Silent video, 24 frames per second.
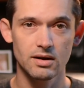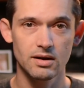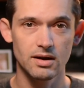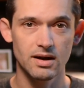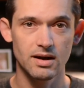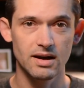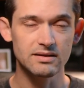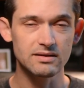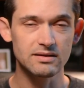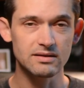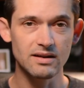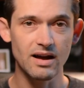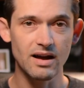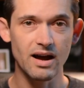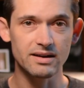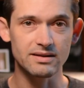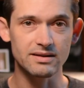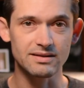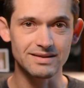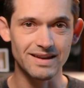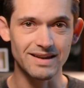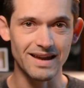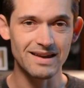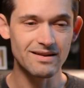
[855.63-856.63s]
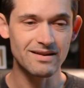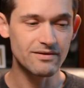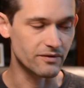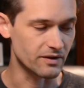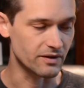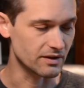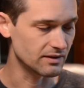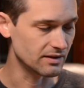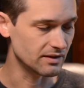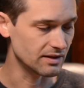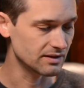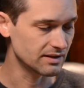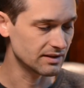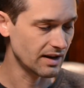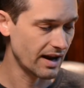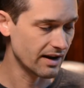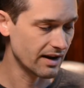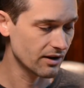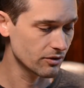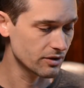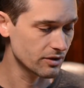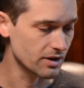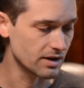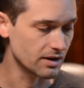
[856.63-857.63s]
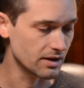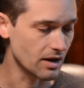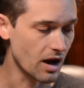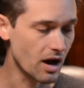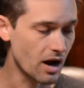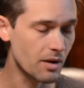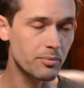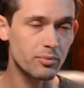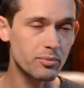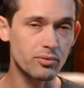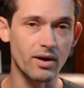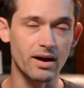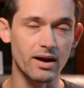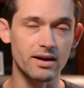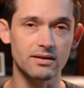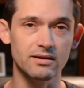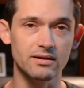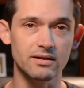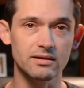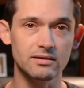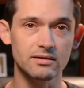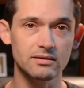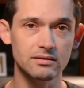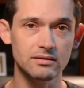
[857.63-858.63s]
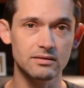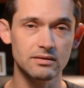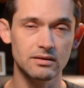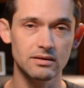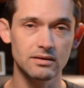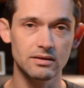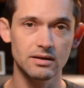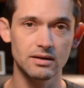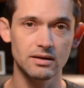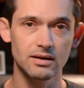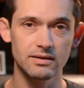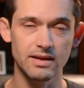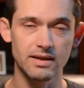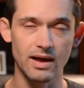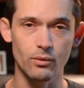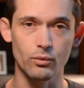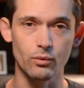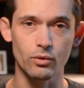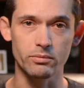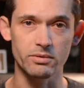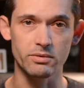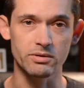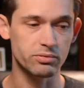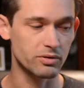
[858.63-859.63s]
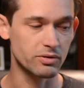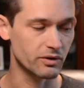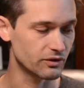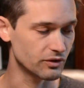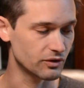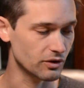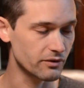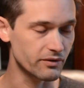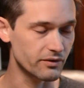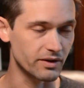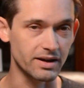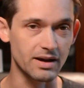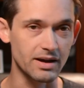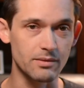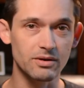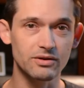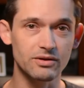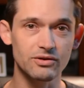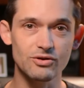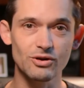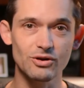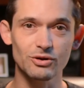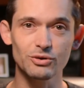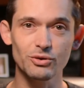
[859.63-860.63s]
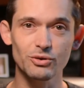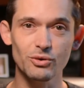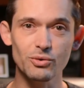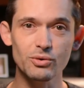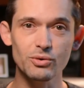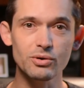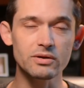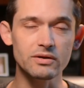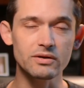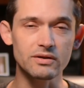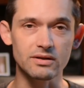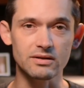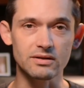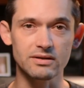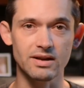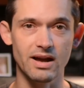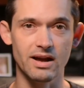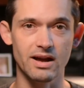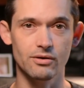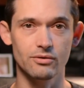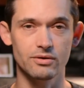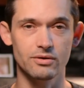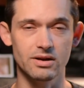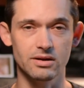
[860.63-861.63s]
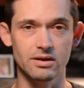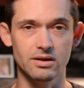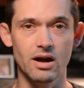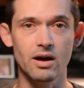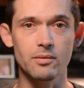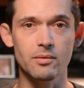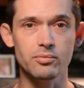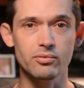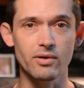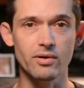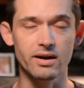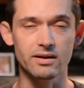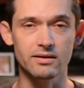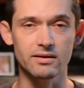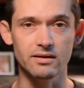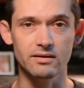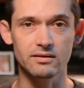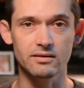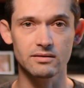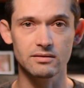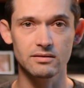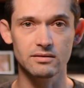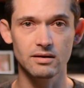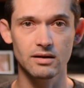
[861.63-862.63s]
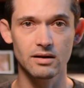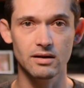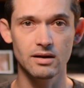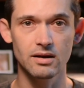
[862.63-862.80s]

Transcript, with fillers: It's not David's integrity and uprightness that will be preserving him, it's the Lord's integrity and uprightness.